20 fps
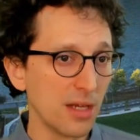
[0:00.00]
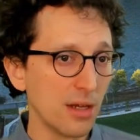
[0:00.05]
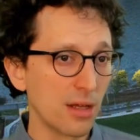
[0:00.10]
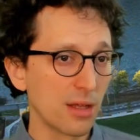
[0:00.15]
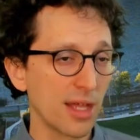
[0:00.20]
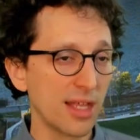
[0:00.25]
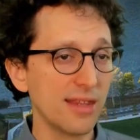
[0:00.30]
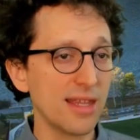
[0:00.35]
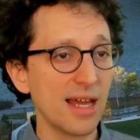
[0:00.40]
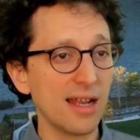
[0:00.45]

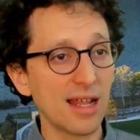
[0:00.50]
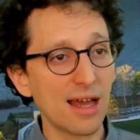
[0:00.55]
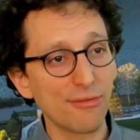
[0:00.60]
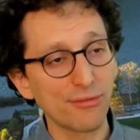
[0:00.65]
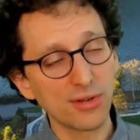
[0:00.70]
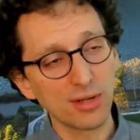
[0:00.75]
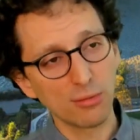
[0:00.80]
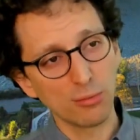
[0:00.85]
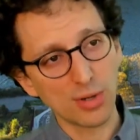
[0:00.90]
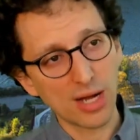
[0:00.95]
And then
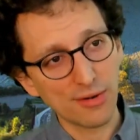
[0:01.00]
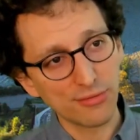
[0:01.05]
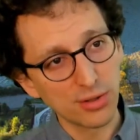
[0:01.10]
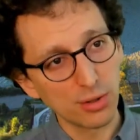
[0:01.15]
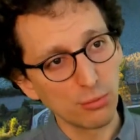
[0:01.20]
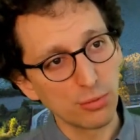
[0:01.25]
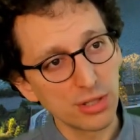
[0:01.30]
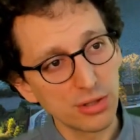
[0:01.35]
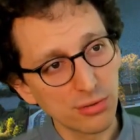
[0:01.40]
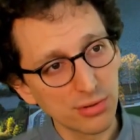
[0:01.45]
after
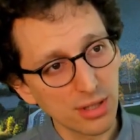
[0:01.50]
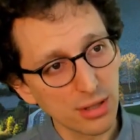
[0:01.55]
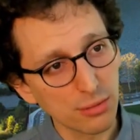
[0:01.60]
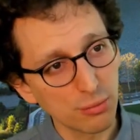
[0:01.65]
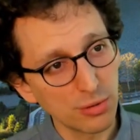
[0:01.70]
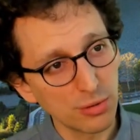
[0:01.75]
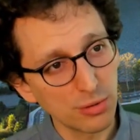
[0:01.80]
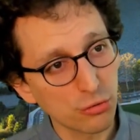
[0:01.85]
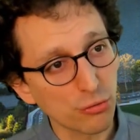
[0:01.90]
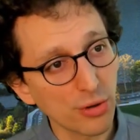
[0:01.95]
we do this,
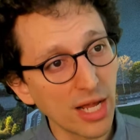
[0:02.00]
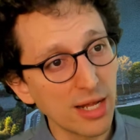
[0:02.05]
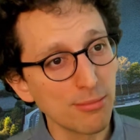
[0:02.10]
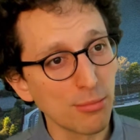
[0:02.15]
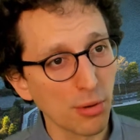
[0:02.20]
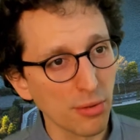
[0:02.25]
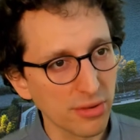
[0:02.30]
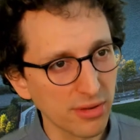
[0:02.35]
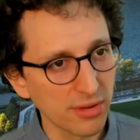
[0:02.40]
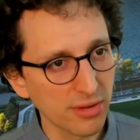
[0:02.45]
we train
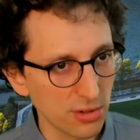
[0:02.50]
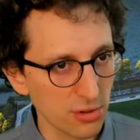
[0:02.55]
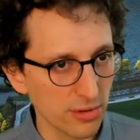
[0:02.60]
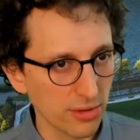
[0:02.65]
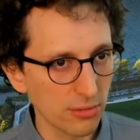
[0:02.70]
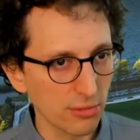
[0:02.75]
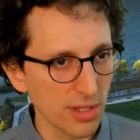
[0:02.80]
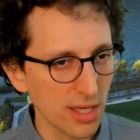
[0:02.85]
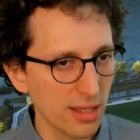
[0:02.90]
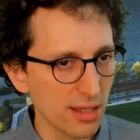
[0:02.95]
both stages
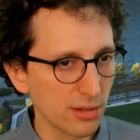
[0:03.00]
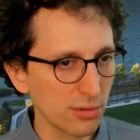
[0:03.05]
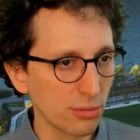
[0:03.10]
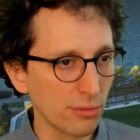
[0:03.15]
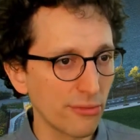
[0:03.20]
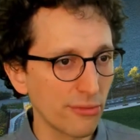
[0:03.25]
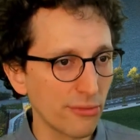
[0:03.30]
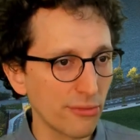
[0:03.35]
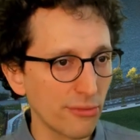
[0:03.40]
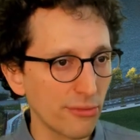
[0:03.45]
together to
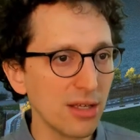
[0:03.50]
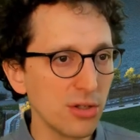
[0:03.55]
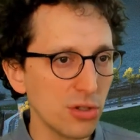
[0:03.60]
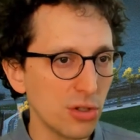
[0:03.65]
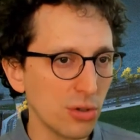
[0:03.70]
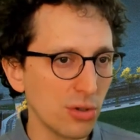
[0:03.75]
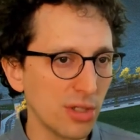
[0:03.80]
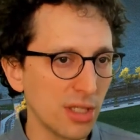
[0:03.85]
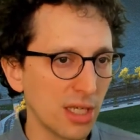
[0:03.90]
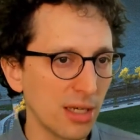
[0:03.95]

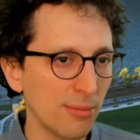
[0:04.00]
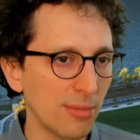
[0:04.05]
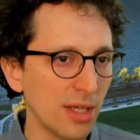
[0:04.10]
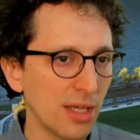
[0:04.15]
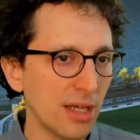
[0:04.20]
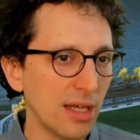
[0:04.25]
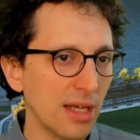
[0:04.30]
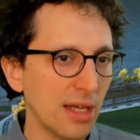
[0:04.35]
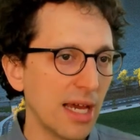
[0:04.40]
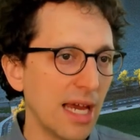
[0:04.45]
fine-tune them,
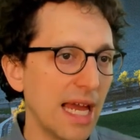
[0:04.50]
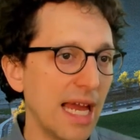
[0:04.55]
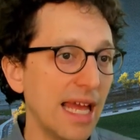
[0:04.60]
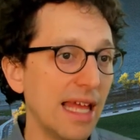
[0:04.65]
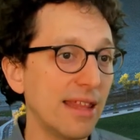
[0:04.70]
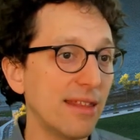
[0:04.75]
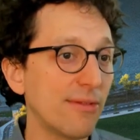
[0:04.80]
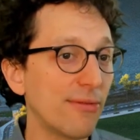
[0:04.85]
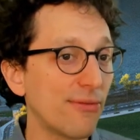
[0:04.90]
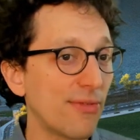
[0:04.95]

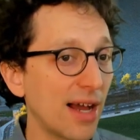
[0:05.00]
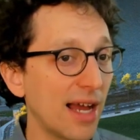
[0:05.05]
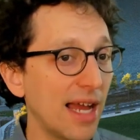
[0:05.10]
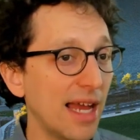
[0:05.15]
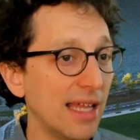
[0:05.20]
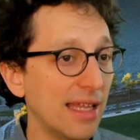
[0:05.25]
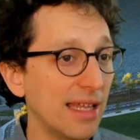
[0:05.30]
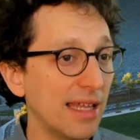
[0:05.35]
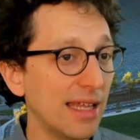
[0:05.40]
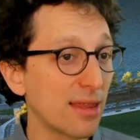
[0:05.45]
and
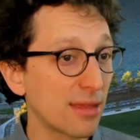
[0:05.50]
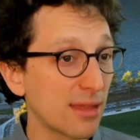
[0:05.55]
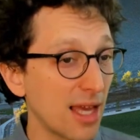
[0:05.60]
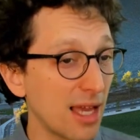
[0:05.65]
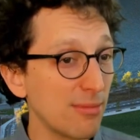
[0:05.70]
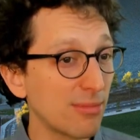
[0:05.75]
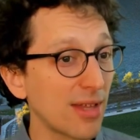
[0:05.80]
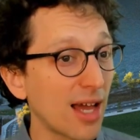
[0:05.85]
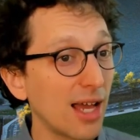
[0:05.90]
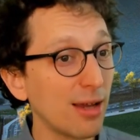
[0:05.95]
at the
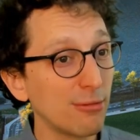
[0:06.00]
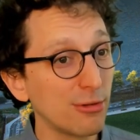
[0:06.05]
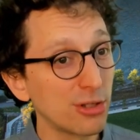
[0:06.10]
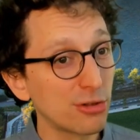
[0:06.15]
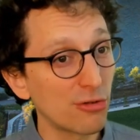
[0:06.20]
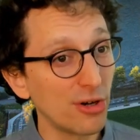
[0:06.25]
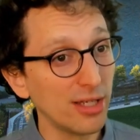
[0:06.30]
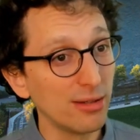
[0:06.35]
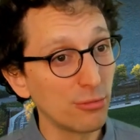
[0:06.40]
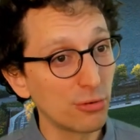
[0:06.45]
same time we
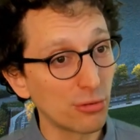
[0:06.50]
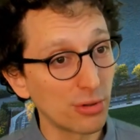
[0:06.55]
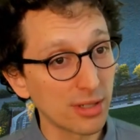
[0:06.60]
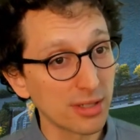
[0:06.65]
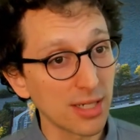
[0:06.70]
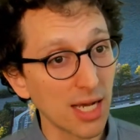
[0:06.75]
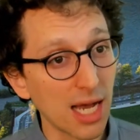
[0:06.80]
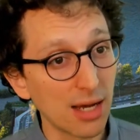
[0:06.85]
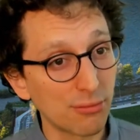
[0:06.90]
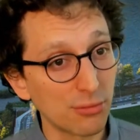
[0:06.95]
train to
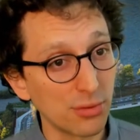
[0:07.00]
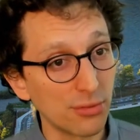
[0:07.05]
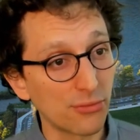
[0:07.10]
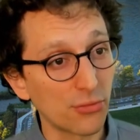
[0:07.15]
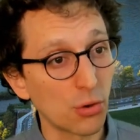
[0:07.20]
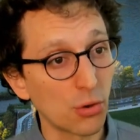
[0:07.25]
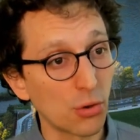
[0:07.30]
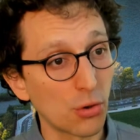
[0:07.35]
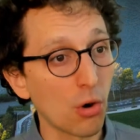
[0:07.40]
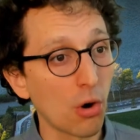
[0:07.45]
recover
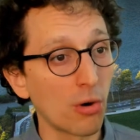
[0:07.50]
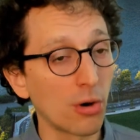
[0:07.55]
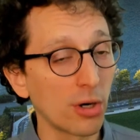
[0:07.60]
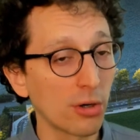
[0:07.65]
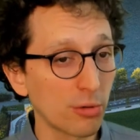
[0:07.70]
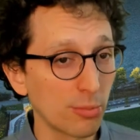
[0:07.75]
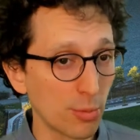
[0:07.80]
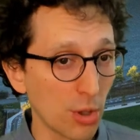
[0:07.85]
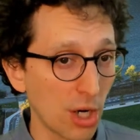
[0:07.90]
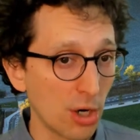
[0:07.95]
from
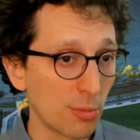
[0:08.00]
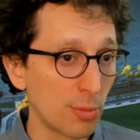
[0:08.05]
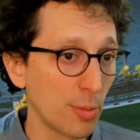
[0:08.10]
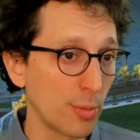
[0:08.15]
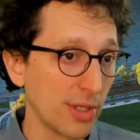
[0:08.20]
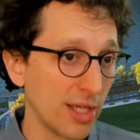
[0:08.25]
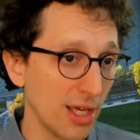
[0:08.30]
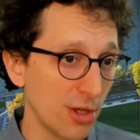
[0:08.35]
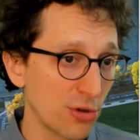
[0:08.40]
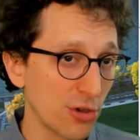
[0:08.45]
error
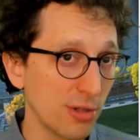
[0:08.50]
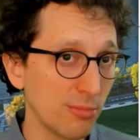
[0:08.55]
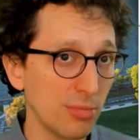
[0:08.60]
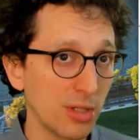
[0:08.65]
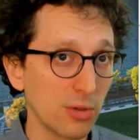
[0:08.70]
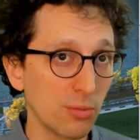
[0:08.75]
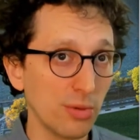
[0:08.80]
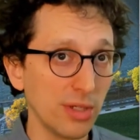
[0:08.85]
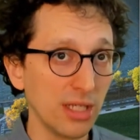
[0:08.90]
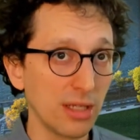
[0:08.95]
propagation
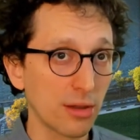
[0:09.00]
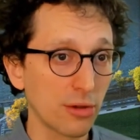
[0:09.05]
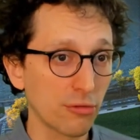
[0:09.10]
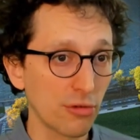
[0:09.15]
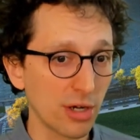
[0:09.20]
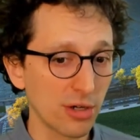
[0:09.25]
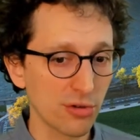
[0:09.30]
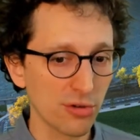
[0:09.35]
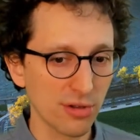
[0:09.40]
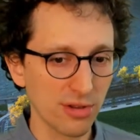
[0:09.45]
between
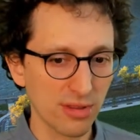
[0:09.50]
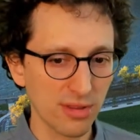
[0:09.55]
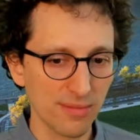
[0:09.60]
instructions.